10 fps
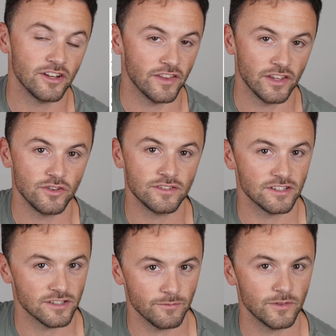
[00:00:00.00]
They're using
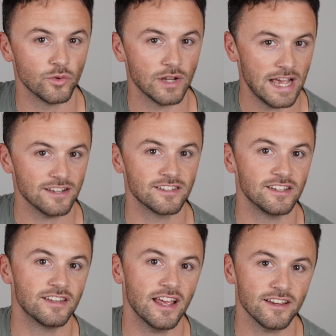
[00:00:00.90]
something called ASCII
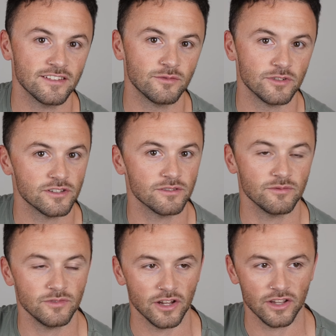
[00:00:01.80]
text, which
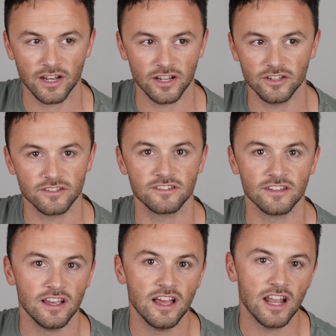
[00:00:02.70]
kind of looks
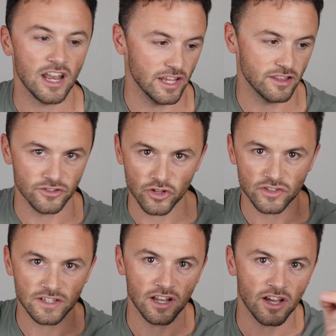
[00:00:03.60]
like the
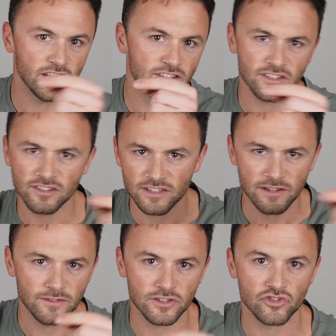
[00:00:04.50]
dotted lines that you see
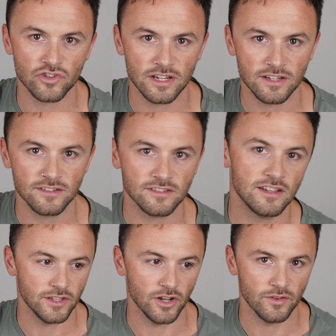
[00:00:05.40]
for the strings.
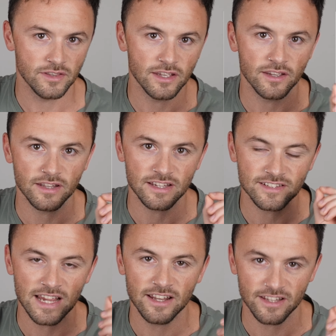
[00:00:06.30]
There's
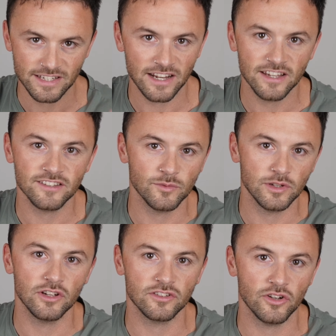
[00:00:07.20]
the techniques that we
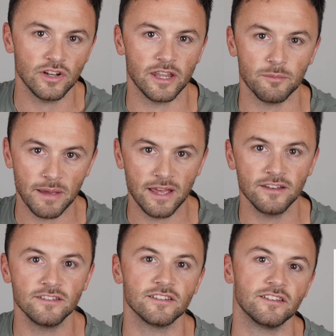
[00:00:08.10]
looked on, like the
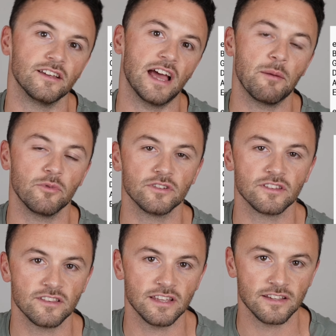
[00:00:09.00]
bends and the hammer-ons
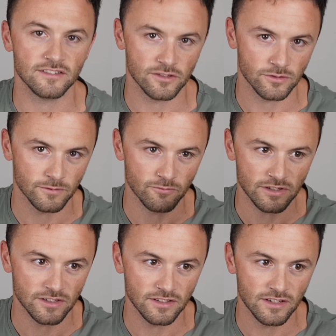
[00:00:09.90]
and things, are sort of
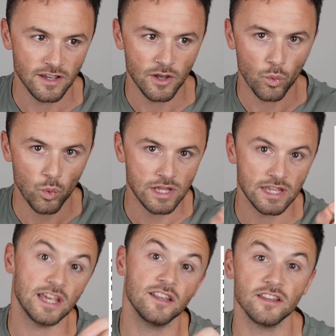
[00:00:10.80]
written
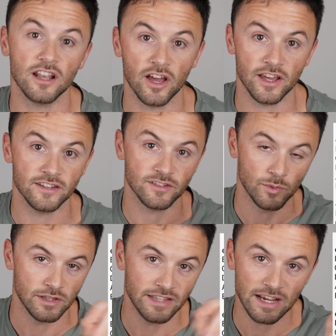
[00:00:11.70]
within the lines and
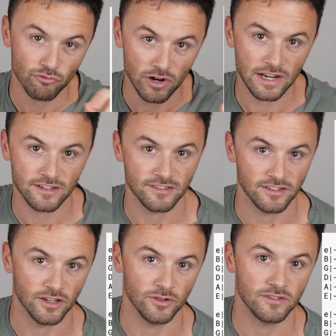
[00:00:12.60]
right next to the
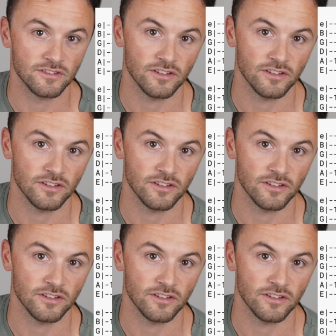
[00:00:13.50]
notes.